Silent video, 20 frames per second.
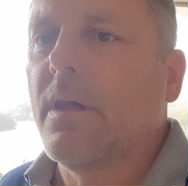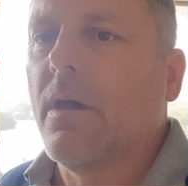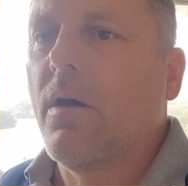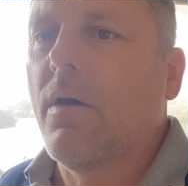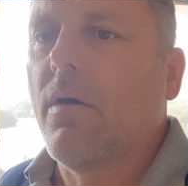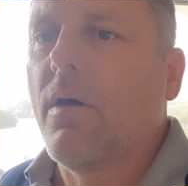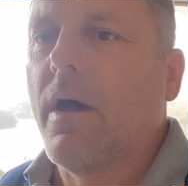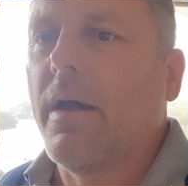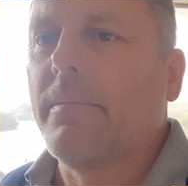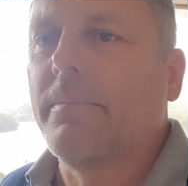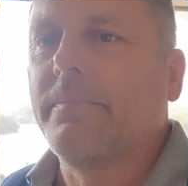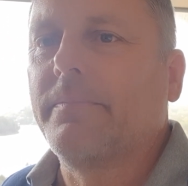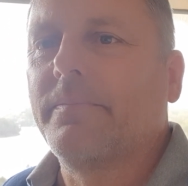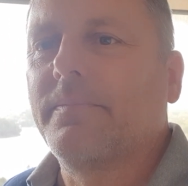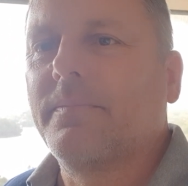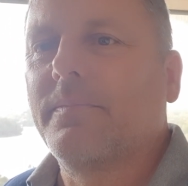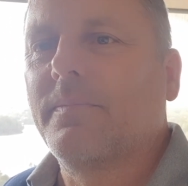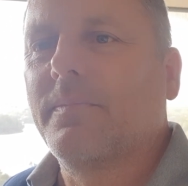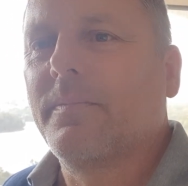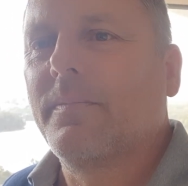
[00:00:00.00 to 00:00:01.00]
All right.
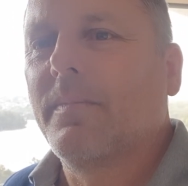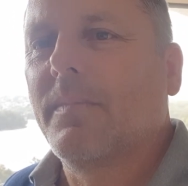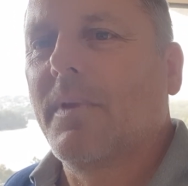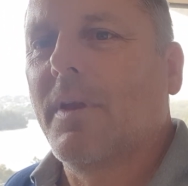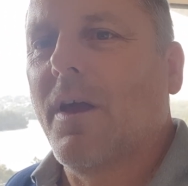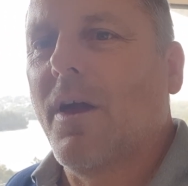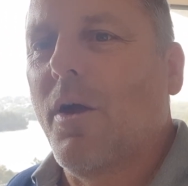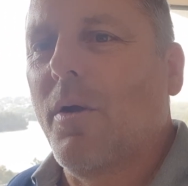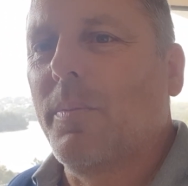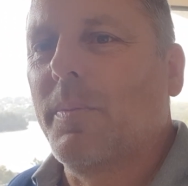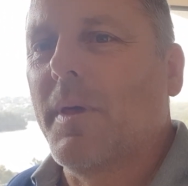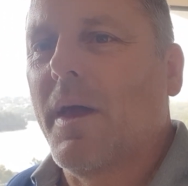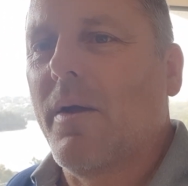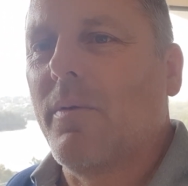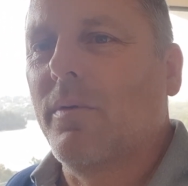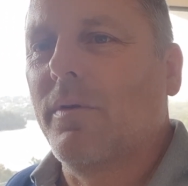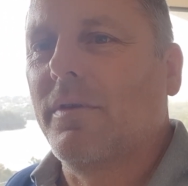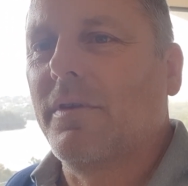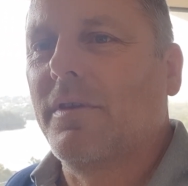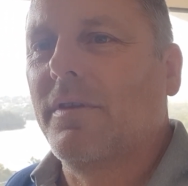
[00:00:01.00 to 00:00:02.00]
Hope
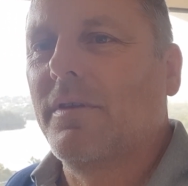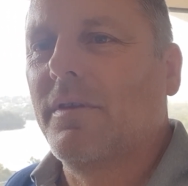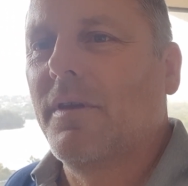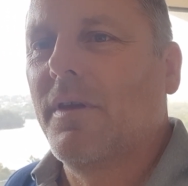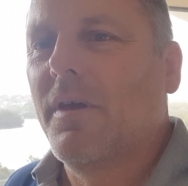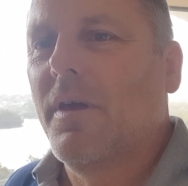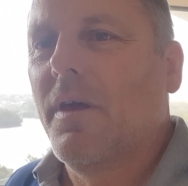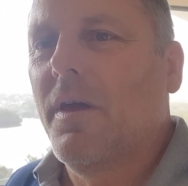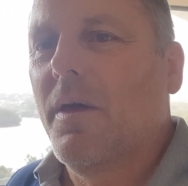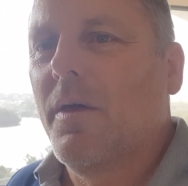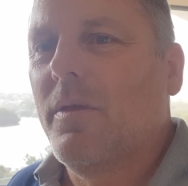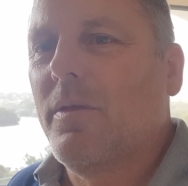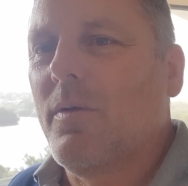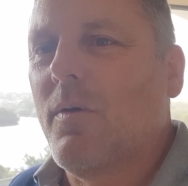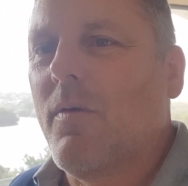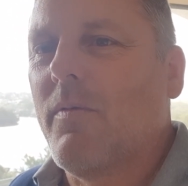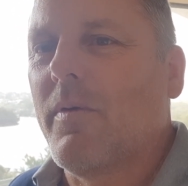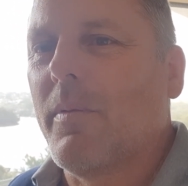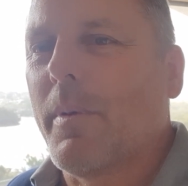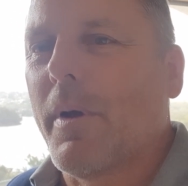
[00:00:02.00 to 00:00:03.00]
that was
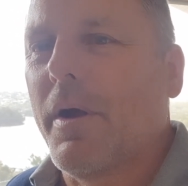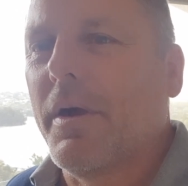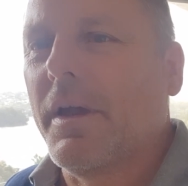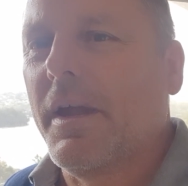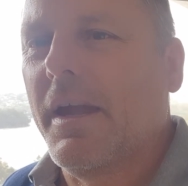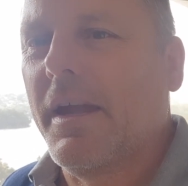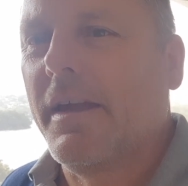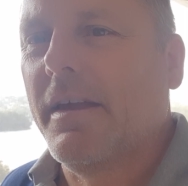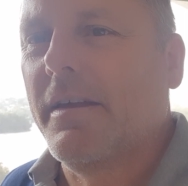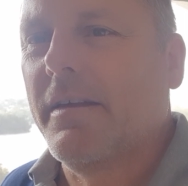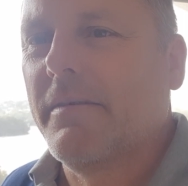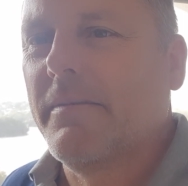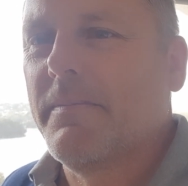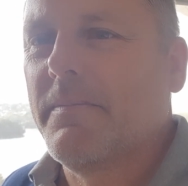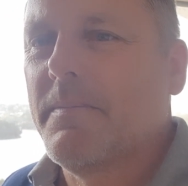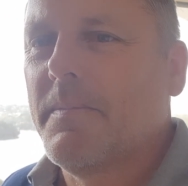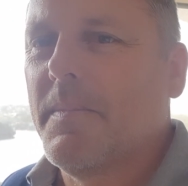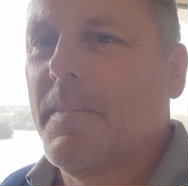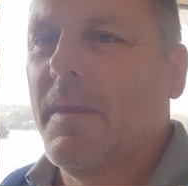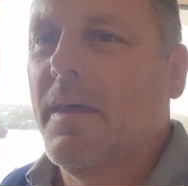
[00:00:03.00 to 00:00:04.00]
thought-provoking,
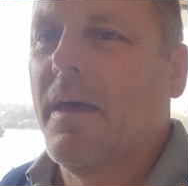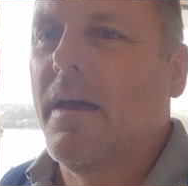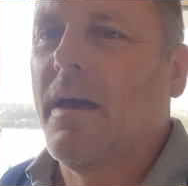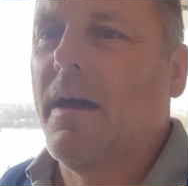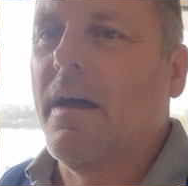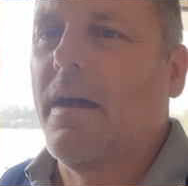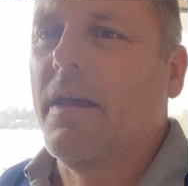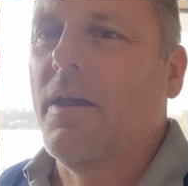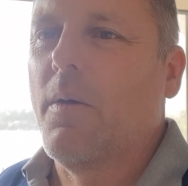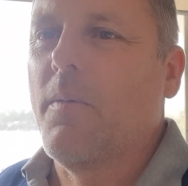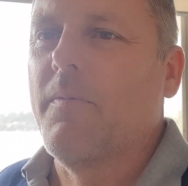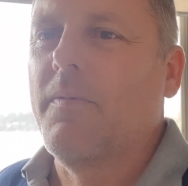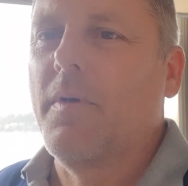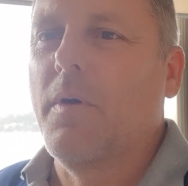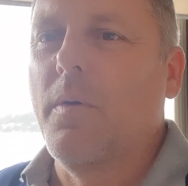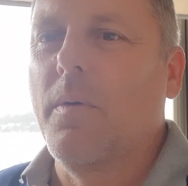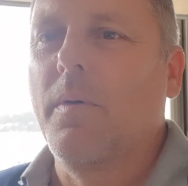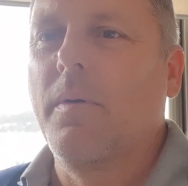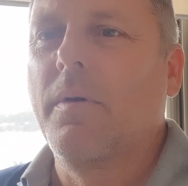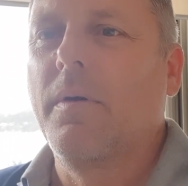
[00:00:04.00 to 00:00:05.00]

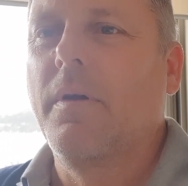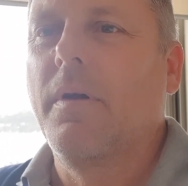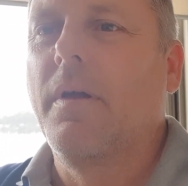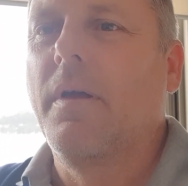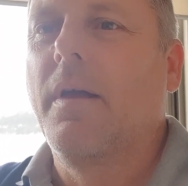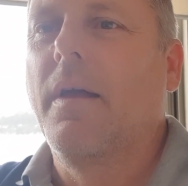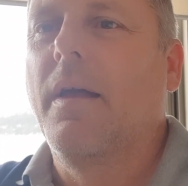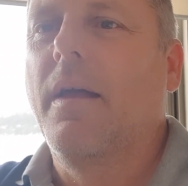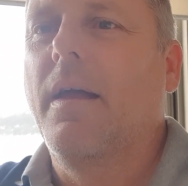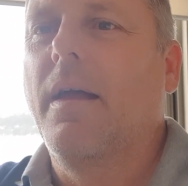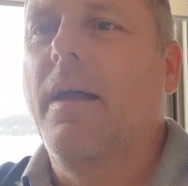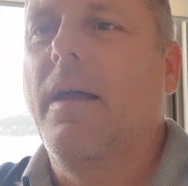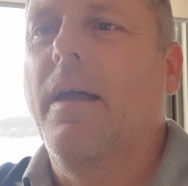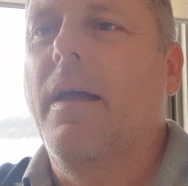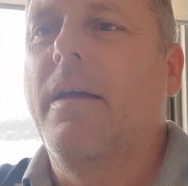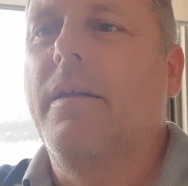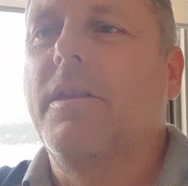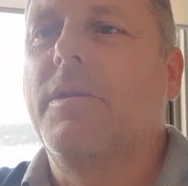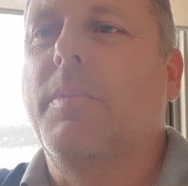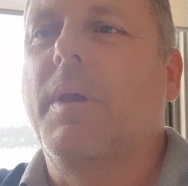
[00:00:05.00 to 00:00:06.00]
helpful.
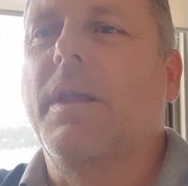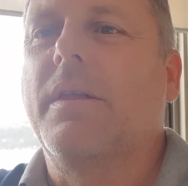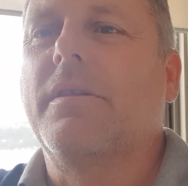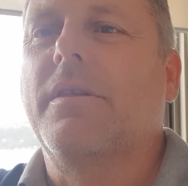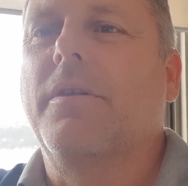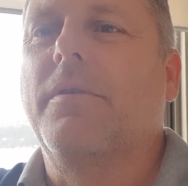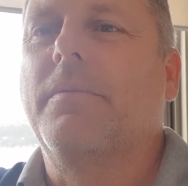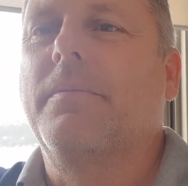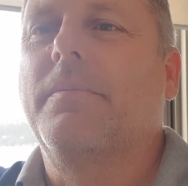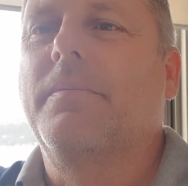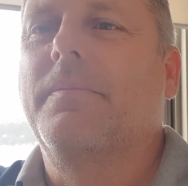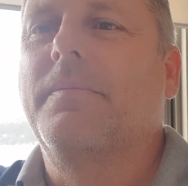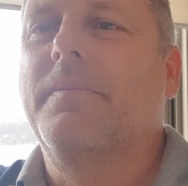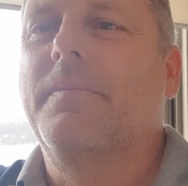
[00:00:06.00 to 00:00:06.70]
Speak soon.